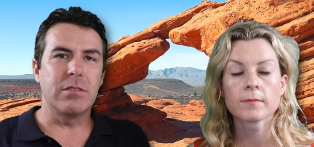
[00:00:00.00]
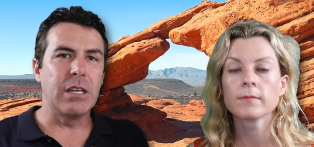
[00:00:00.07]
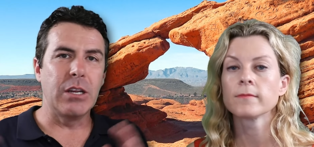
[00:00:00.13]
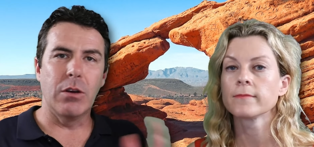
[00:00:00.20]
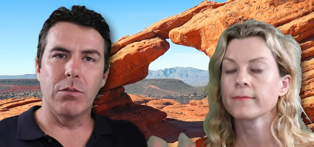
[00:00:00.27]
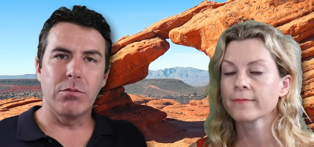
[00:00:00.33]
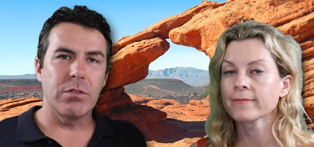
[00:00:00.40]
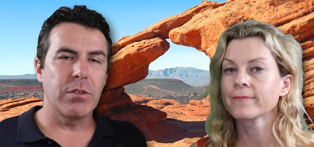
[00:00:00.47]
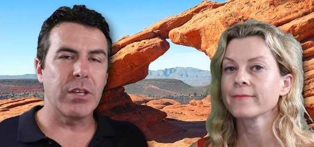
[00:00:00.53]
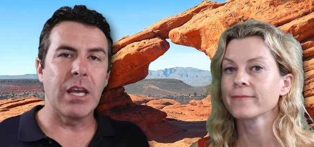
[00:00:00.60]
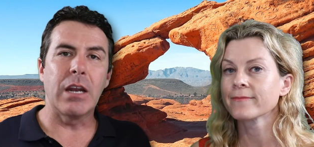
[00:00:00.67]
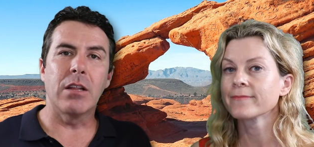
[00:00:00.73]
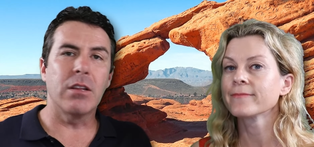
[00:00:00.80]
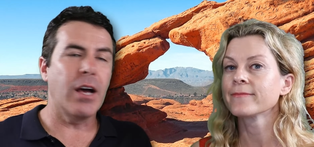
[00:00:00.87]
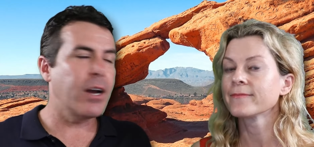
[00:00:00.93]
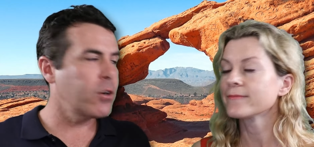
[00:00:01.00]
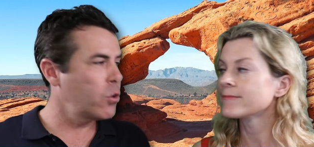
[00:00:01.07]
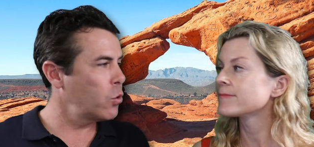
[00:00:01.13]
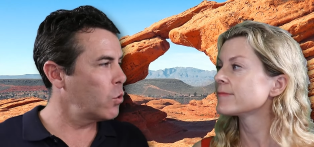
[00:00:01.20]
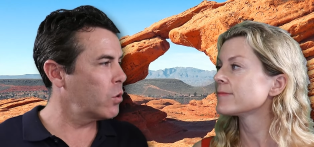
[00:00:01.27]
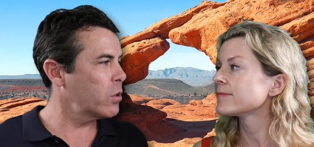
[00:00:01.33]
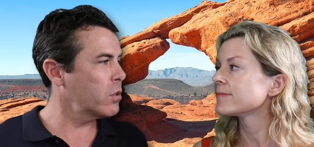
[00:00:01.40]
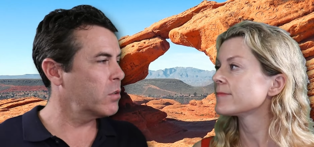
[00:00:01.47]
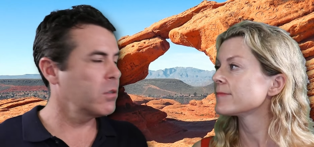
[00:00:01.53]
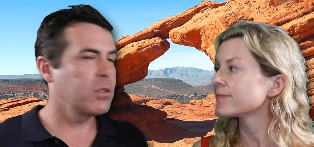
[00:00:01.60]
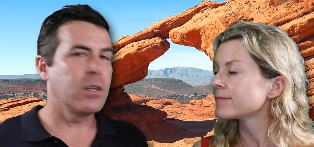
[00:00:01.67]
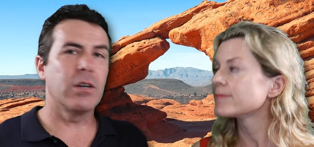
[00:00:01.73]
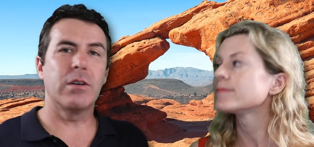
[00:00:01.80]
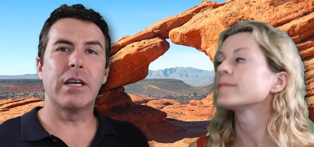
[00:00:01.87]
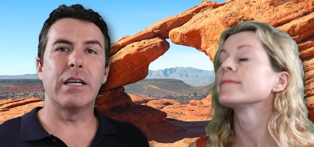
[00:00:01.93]
Speaker 1: Again, a lot cooler,
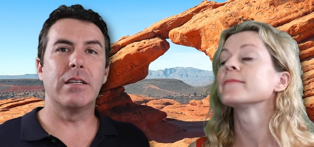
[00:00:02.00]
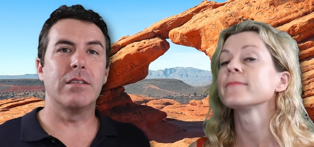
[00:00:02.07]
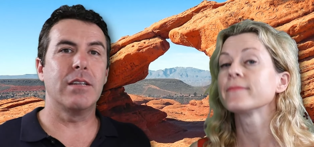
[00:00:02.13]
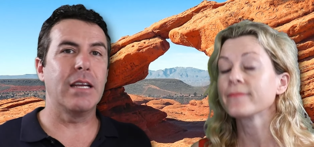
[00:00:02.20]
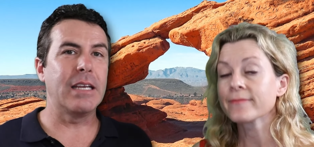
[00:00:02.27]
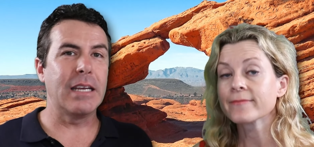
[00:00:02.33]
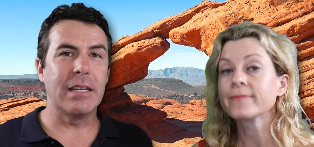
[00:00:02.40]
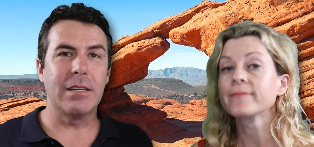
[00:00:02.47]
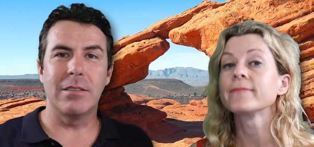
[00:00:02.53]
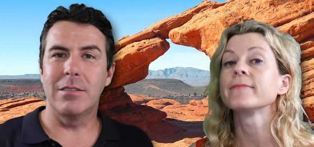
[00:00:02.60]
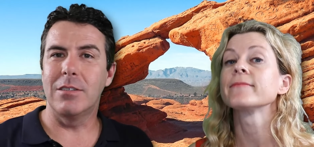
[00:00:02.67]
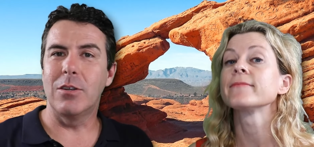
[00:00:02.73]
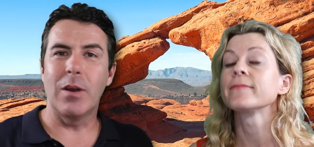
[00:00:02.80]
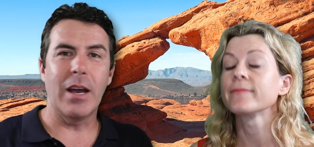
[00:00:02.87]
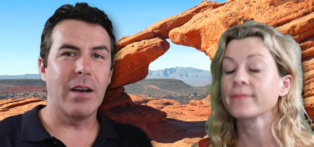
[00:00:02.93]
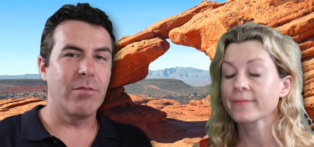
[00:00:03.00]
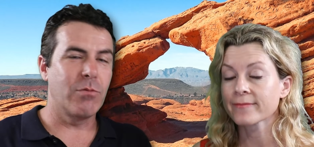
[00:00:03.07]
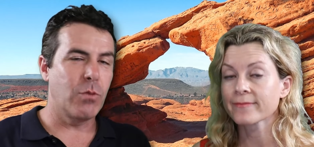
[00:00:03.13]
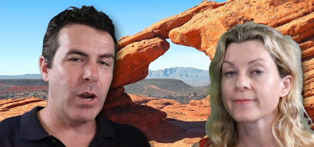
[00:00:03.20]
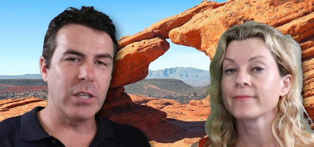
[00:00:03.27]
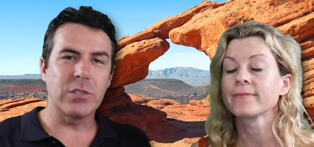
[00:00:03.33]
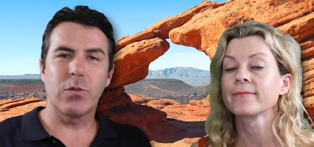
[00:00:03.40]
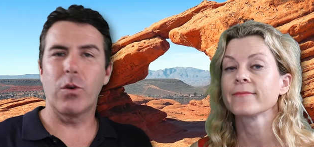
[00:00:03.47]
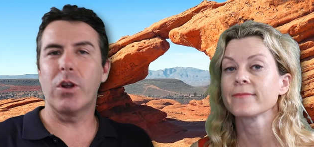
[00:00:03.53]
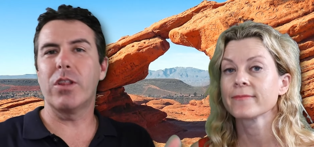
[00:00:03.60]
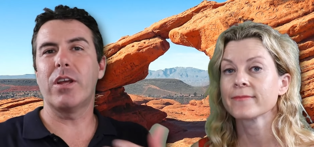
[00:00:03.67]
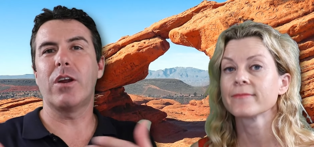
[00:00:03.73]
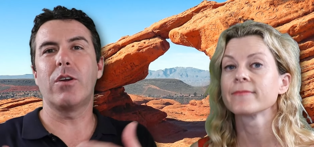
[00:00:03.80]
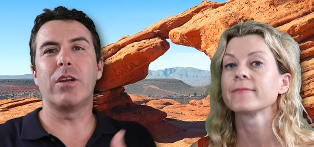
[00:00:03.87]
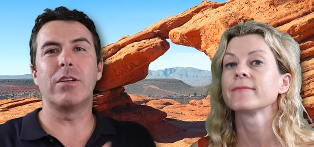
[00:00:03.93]
and again, you have reservoir
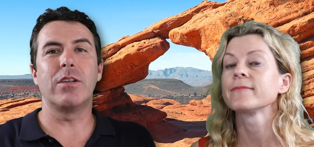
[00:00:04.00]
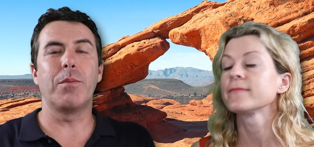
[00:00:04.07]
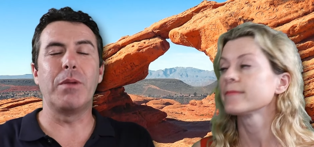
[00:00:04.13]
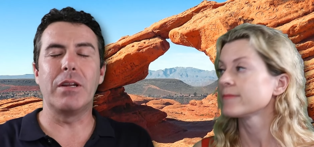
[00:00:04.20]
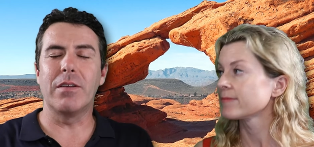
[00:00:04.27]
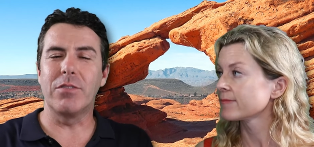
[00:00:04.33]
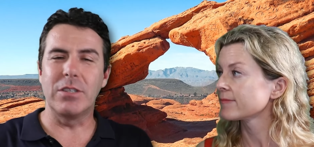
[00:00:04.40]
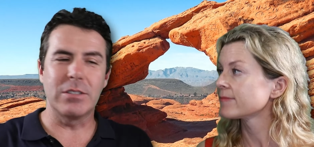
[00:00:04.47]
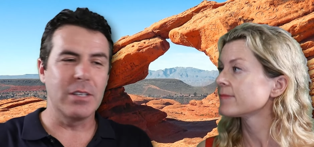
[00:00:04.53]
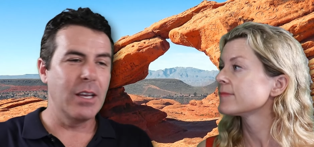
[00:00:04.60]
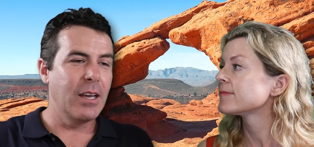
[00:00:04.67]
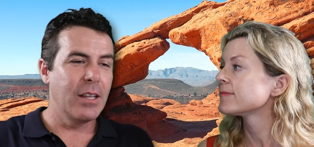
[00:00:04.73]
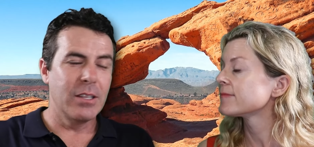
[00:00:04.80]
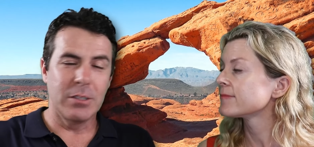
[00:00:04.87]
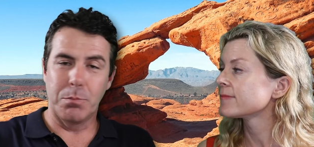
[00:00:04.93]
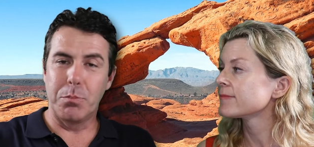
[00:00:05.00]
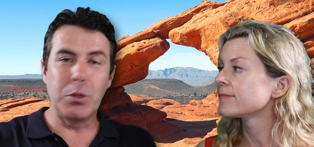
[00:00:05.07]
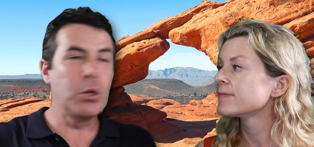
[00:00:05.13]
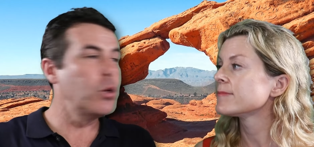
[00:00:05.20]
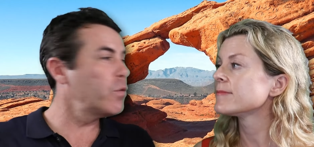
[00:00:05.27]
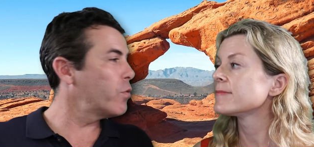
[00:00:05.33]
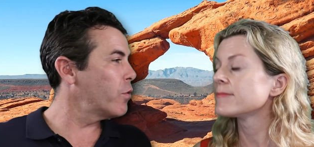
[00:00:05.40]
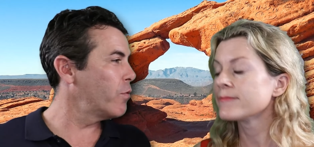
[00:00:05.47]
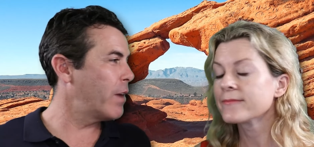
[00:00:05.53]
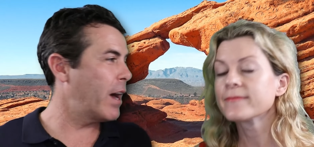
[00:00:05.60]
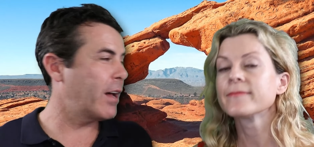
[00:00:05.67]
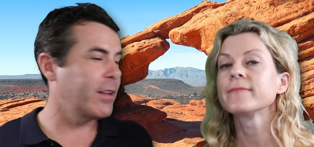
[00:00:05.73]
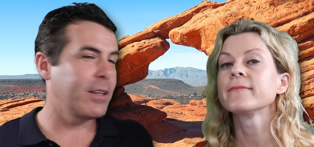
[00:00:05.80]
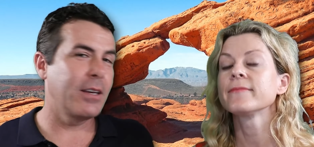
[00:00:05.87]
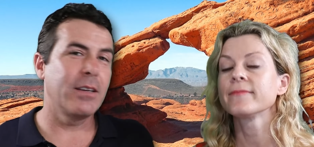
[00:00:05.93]
there. You have this beautiful
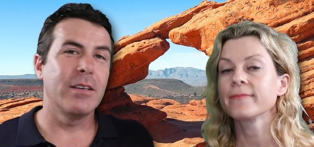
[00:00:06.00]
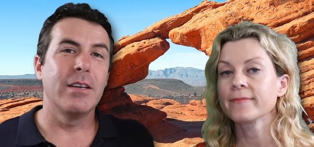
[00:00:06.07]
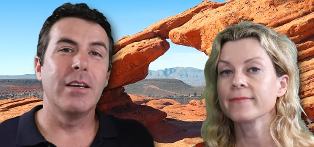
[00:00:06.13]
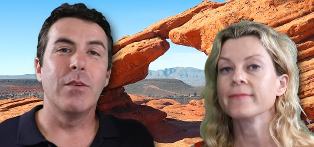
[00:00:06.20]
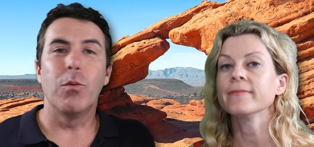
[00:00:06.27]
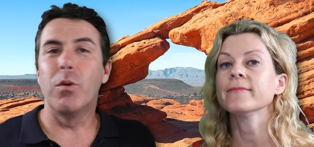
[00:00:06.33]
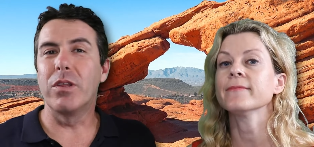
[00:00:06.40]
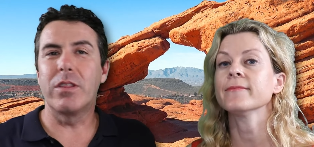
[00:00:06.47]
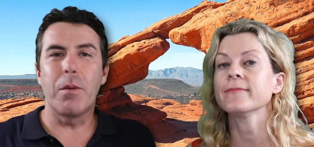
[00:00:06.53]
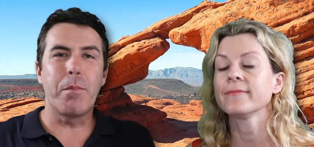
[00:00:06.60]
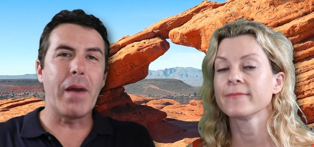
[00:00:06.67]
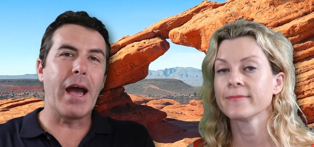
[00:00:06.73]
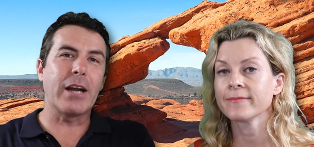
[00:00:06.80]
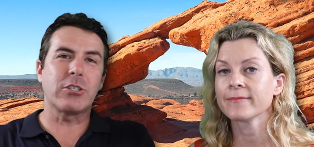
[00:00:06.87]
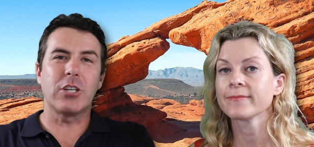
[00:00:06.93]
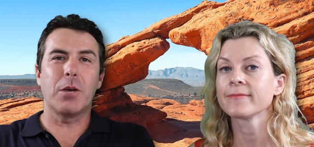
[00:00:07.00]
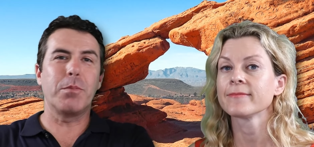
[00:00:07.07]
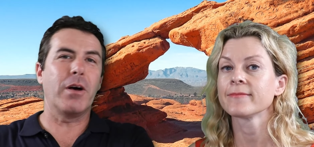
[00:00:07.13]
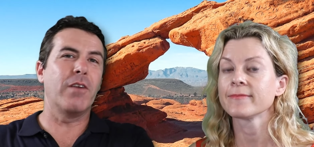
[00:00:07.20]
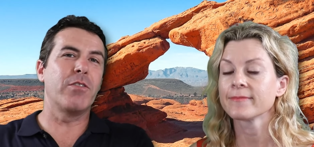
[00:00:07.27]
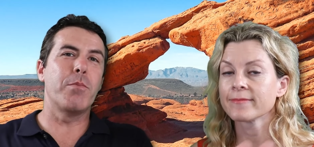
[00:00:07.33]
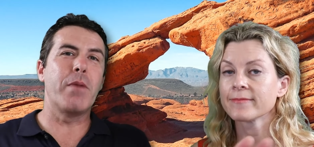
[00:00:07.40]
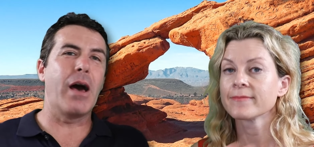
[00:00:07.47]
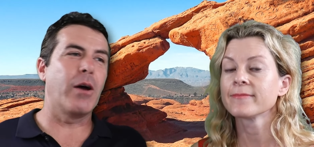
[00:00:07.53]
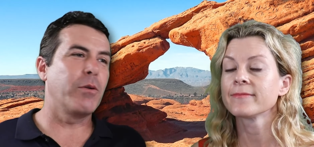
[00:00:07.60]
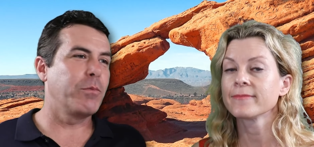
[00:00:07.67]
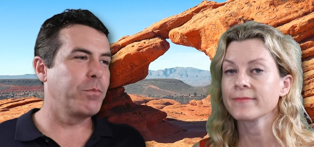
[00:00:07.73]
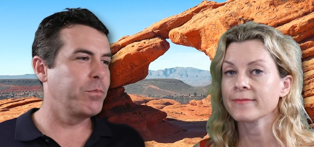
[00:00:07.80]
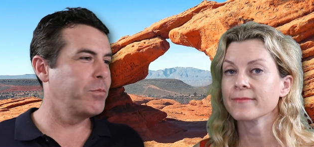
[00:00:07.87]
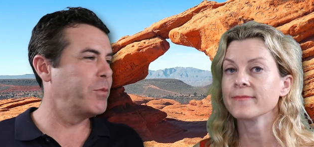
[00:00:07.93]
valley with the backdrop of the
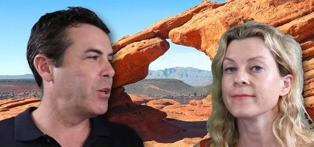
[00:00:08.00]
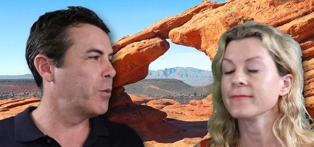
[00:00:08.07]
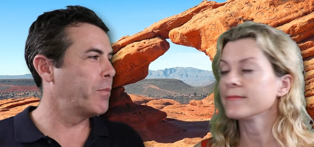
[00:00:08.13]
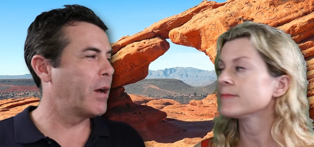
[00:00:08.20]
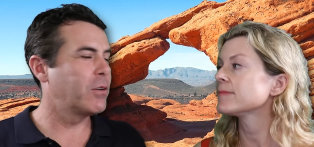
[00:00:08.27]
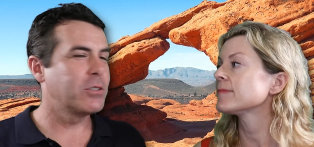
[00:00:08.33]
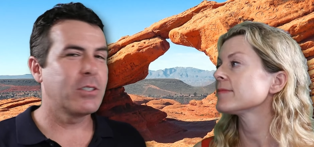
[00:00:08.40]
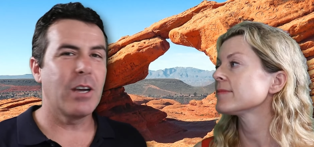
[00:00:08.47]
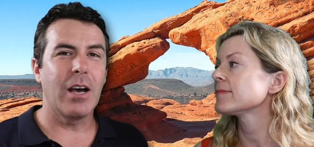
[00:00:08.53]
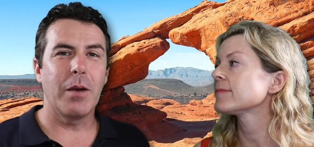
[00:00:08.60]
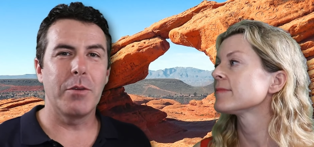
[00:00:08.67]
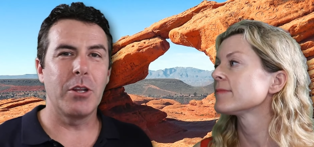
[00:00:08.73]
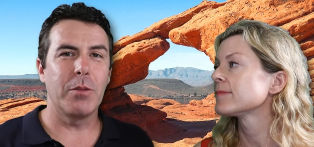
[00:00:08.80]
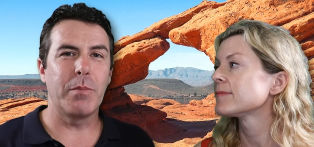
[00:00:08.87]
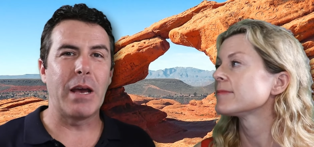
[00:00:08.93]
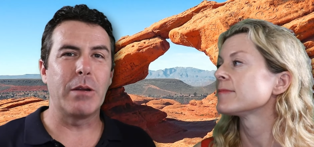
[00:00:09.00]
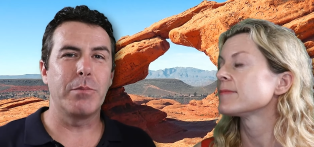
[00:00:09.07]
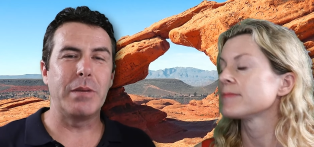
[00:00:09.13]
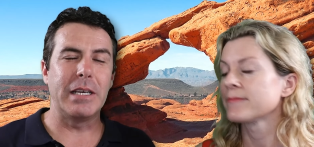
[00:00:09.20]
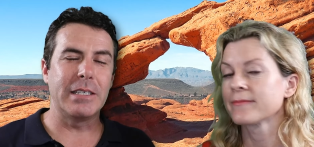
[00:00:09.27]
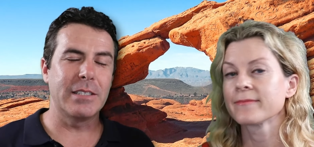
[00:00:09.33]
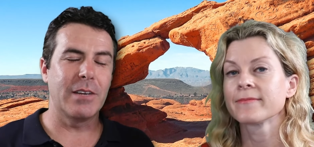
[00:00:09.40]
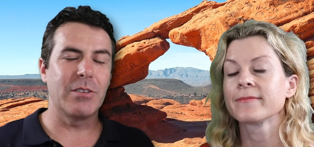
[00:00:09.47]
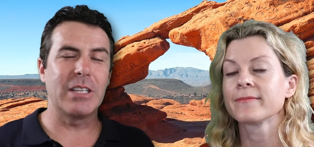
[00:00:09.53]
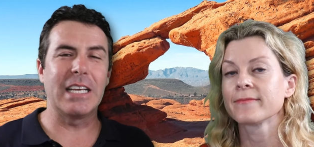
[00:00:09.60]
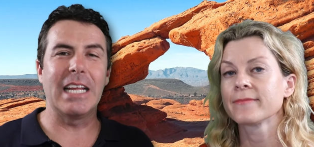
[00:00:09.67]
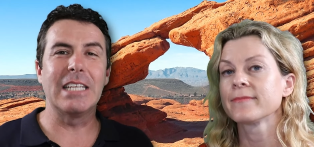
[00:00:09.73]
mountain, mountaintop, mountain peaks and everything.